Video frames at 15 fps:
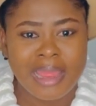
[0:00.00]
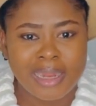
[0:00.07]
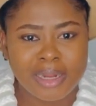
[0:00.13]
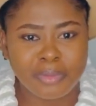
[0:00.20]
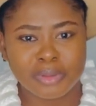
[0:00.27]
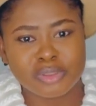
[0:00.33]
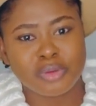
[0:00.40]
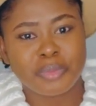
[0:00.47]
There
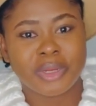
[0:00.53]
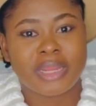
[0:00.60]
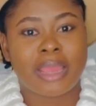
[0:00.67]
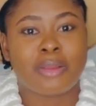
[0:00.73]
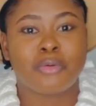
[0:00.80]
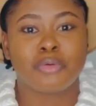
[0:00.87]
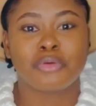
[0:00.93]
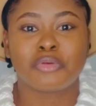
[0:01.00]
was nobody I
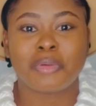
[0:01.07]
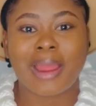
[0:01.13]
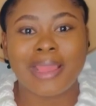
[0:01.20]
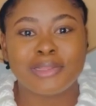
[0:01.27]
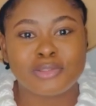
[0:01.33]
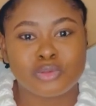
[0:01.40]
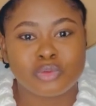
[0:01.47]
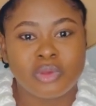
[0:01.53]
could cry
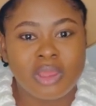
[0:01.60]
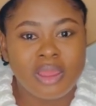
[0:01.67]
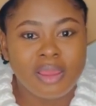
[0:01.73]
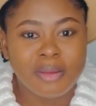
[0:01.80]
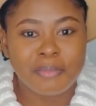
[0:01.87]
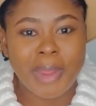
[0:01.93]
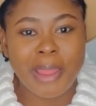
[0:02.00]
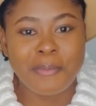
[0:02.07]
to.
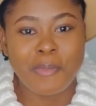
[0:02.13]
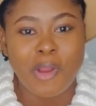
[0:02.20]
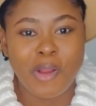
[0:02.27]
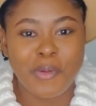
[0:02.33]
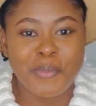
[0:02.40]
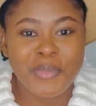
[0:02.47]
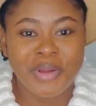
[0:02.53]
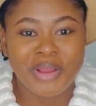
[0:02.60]
My
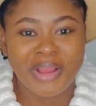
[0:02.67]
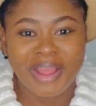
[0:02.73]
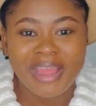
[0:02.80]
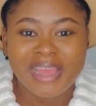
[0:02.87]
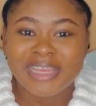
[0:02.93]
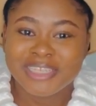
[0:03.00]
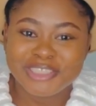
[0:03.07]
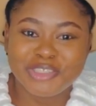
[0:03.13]
mom,
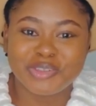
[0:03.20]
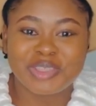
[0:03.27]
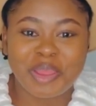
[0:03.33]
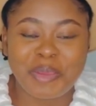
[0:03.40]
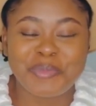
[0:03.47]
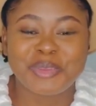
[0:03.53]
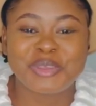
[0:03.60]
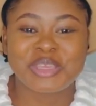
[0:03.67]
she would
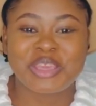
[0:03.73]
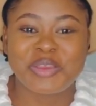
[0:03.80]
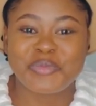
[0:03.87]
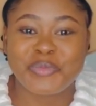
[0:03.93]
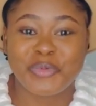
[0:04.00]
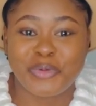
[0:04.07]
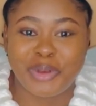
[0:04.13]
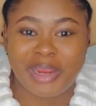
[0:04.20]
tell me to keep
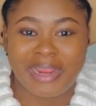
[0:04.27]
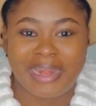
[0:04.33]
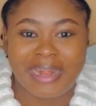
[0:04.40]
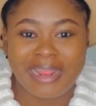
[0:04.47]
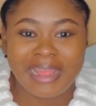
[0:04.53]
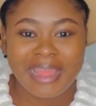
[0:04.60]
praying.